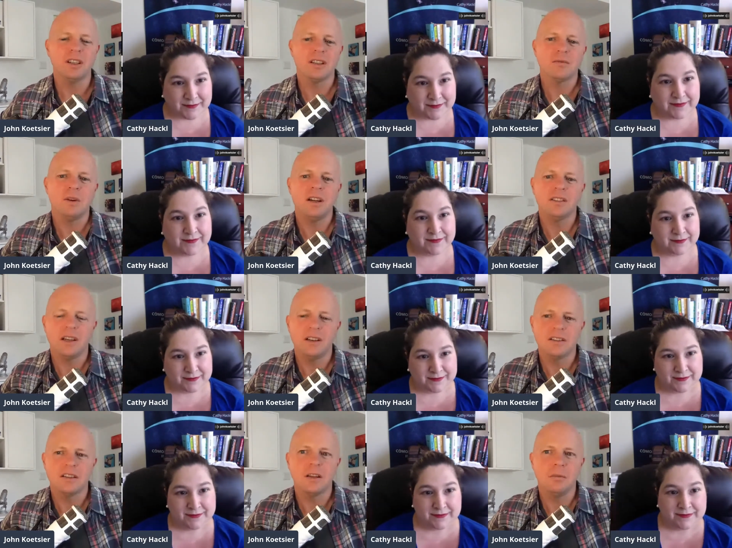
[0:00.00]
Speaker 1: as well. Tell us a
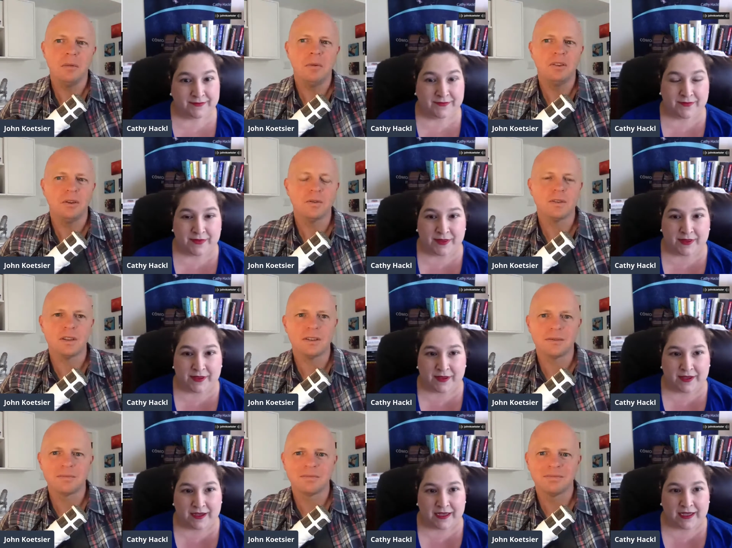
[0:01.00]
little bit about those things.
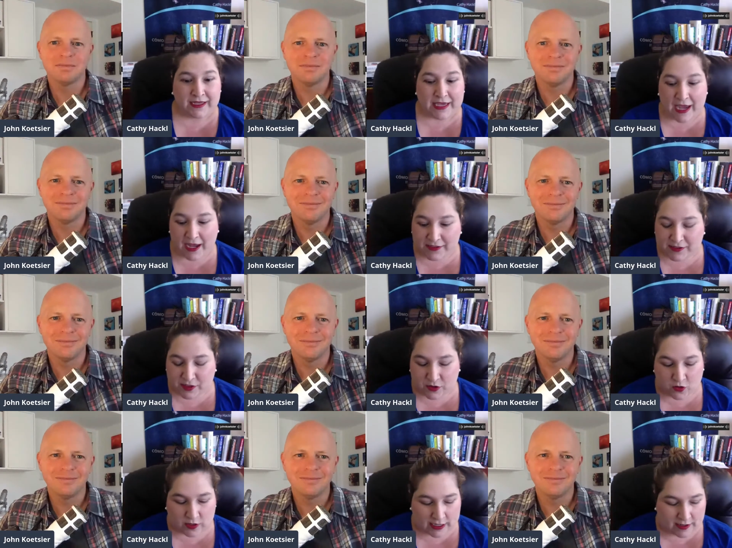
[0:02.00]
Speaker 2: Yeah, so
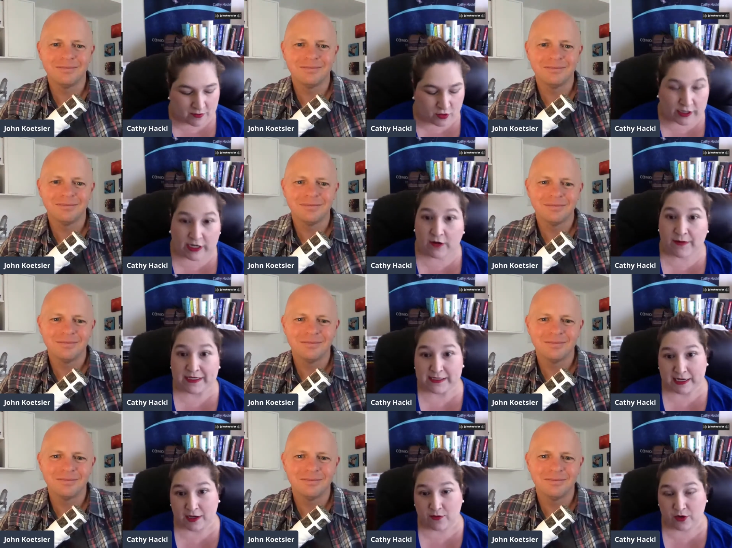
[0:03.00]
um, I'm um, working on my
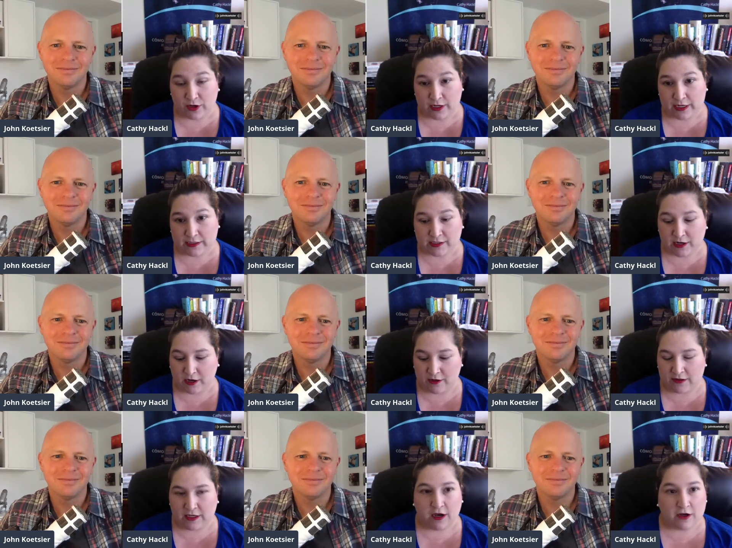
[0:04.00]
second book. It's called
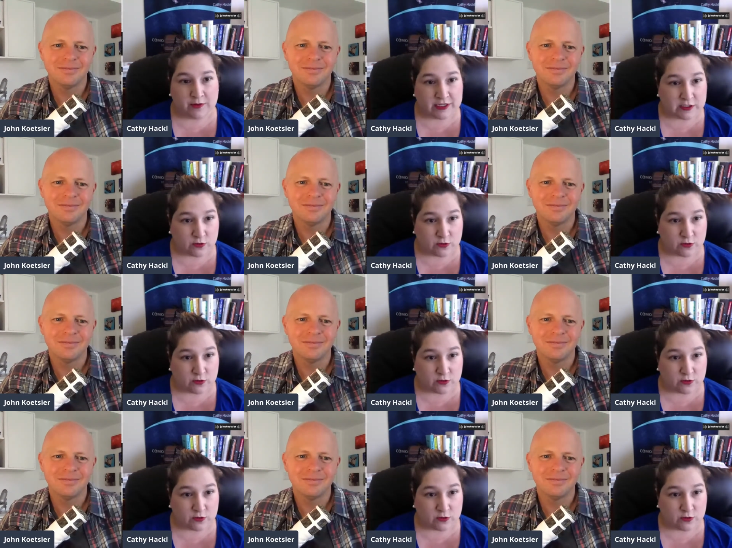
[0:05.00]
The Augmented